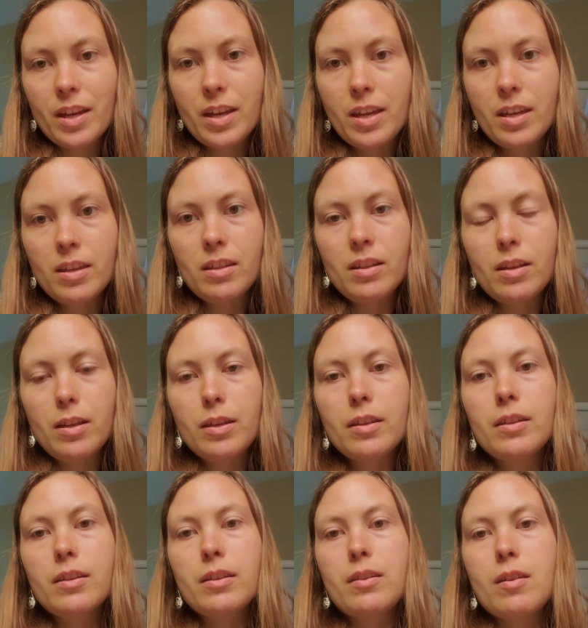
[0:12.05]
It
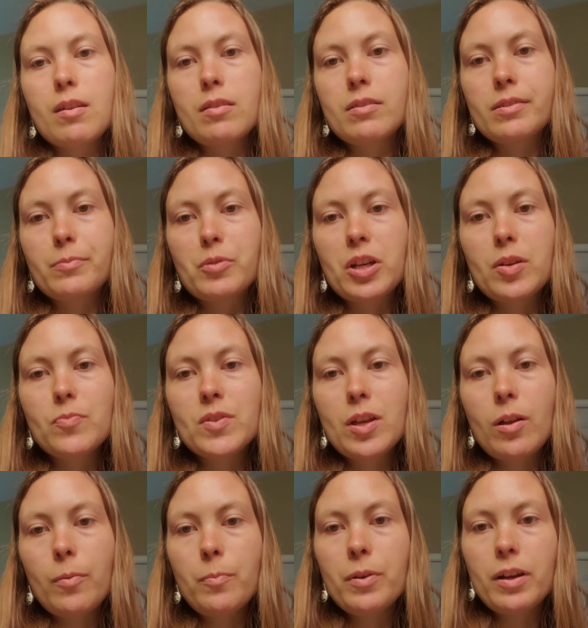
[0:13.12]
can sometimes
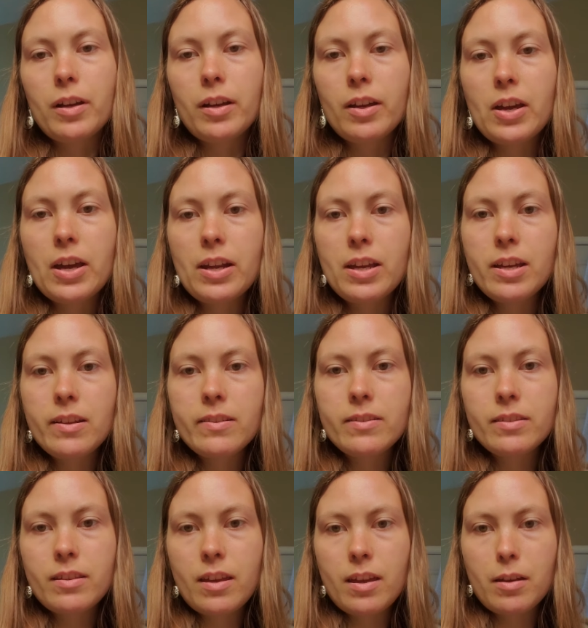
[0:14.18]
help uh,
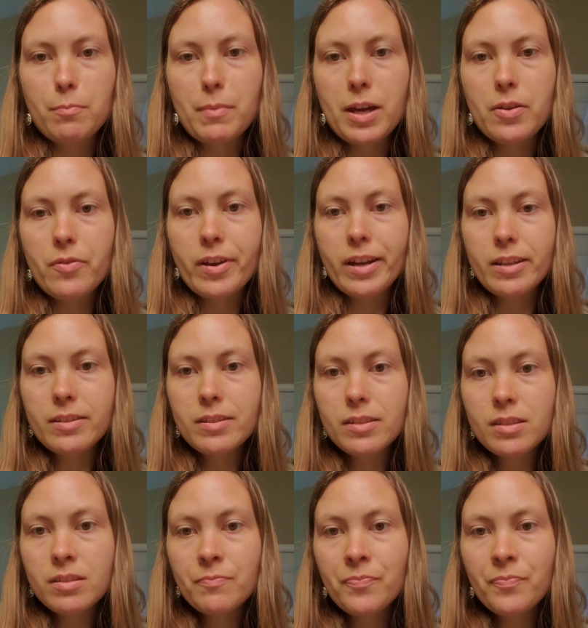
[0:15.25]
headaches and migraines.